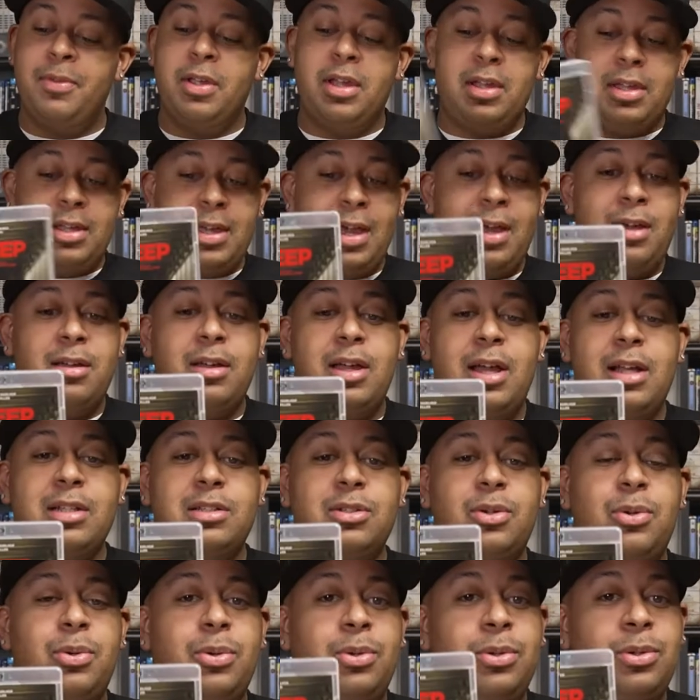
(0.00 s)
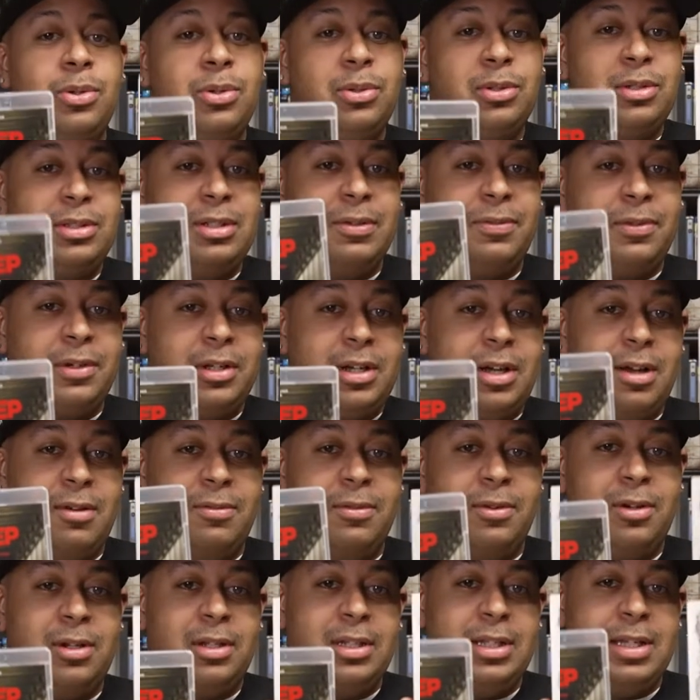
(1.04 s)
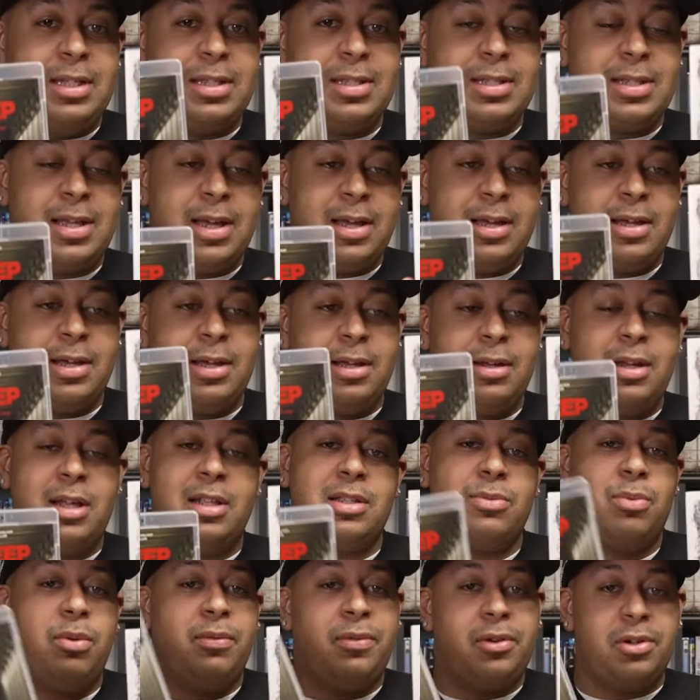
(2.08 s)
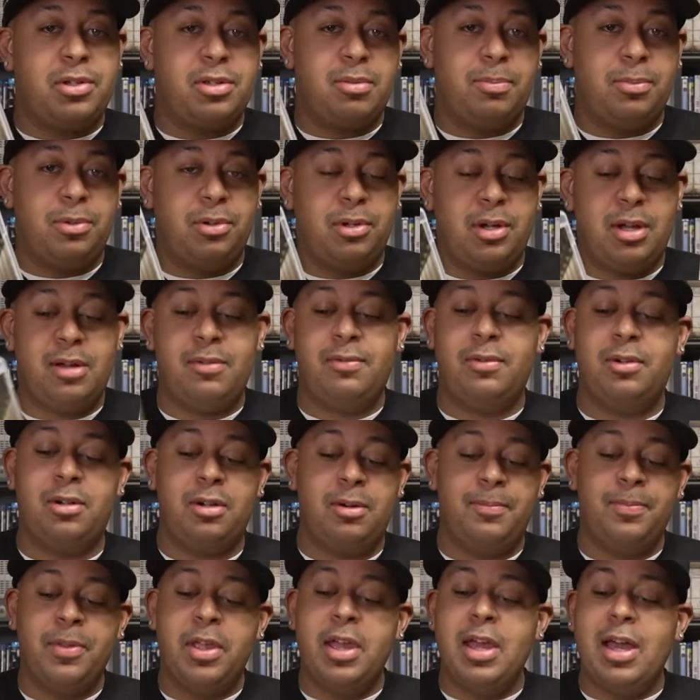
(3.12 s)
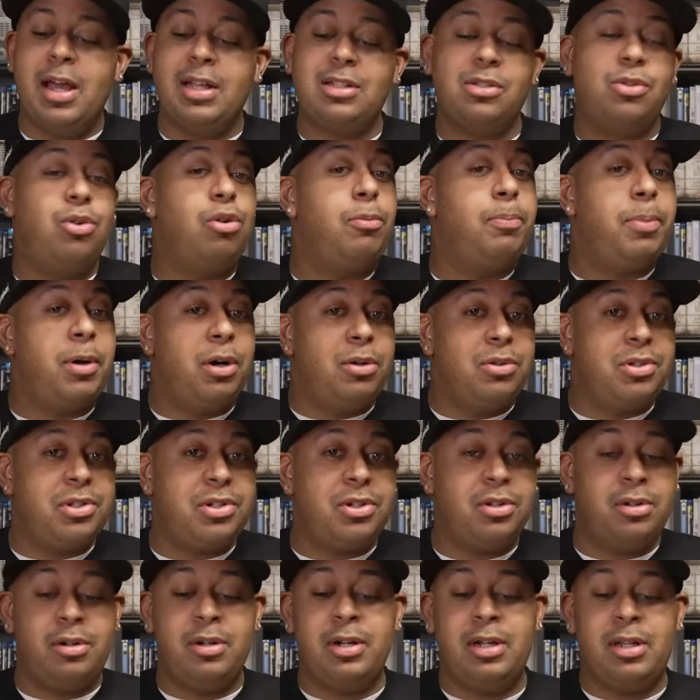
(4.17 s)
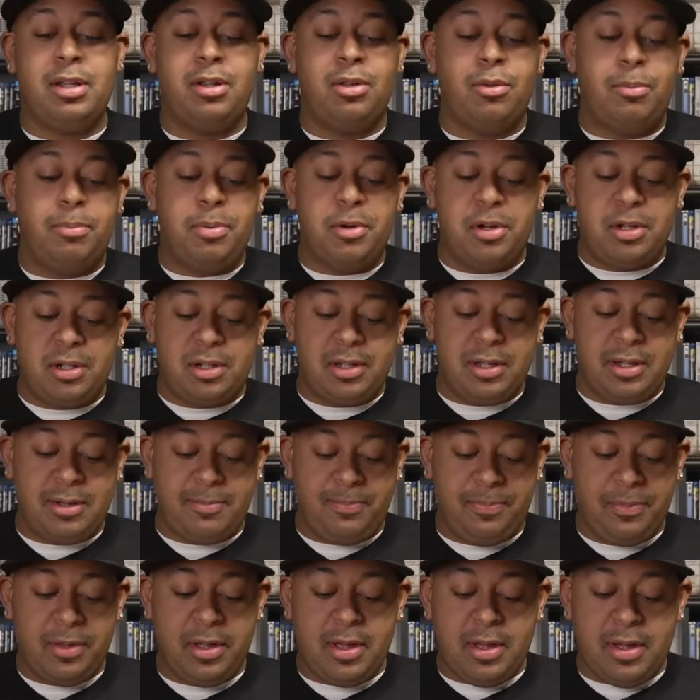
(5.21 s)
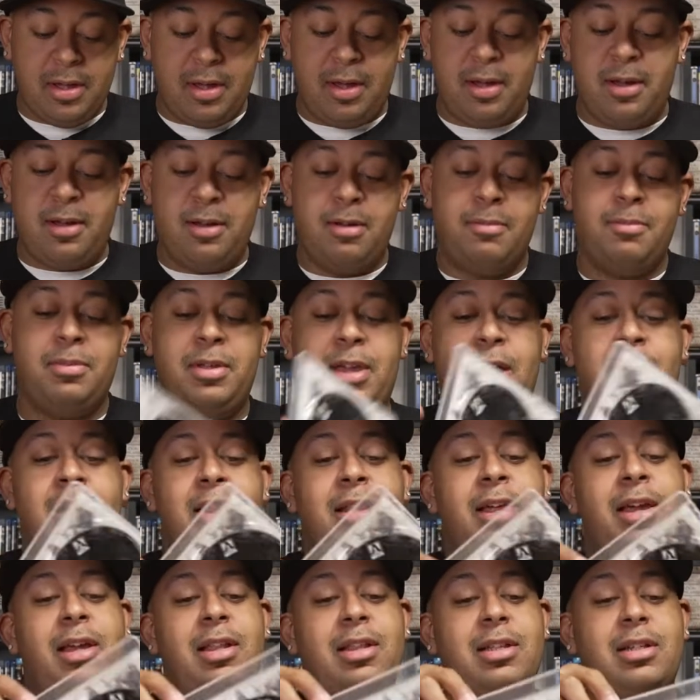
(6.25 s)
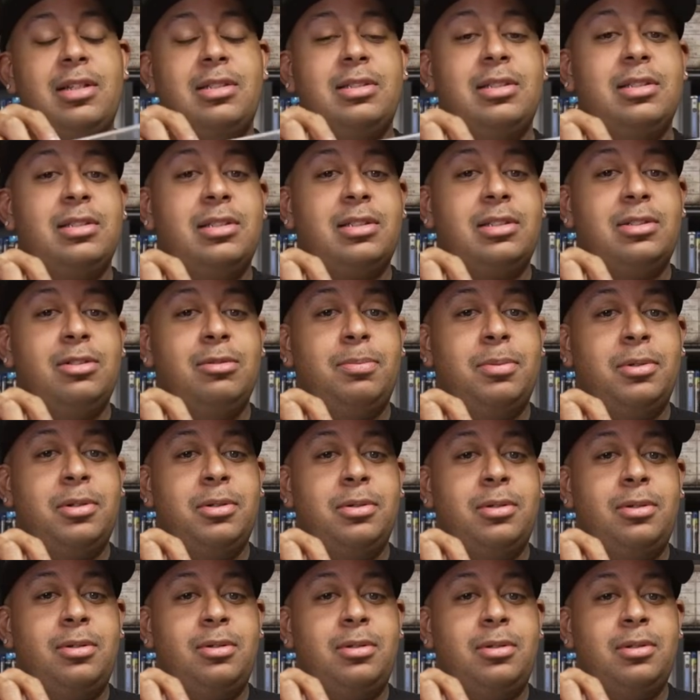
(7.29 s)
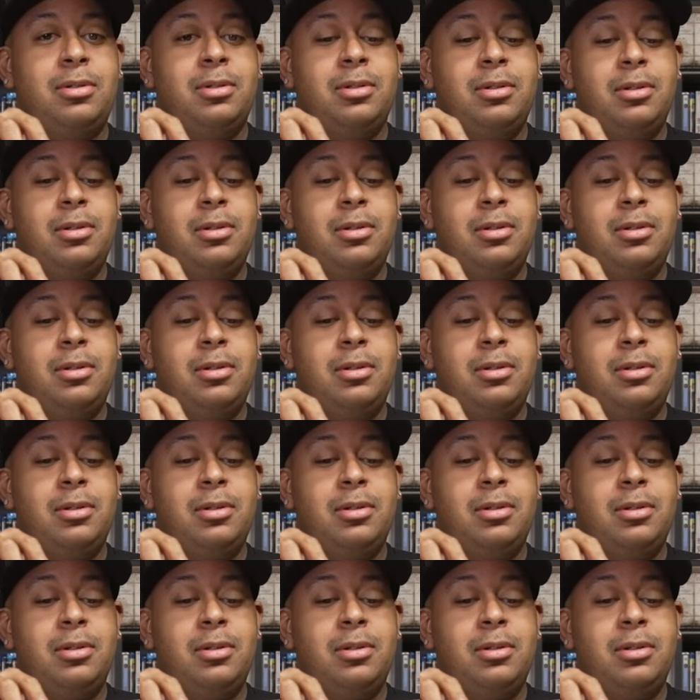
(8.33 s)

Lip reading: yeah, it has a cool different cover on the inside. It has a reversible cover. It has a cool poster and a little booklet. Yeah, I like this. This is super cool.